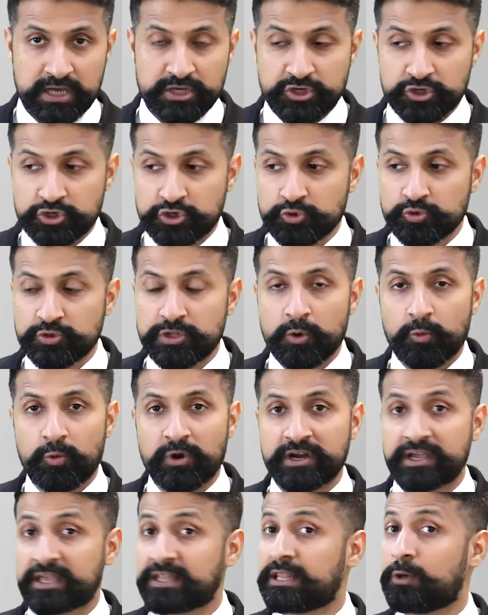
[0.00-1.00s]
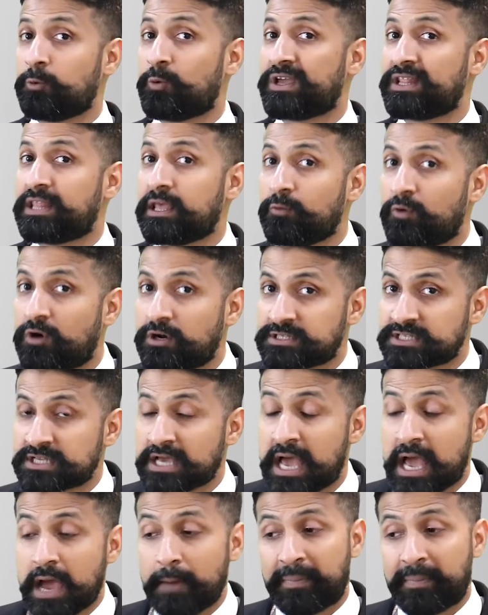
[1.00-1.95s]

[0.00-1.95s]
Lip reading: to do the work in the way they want.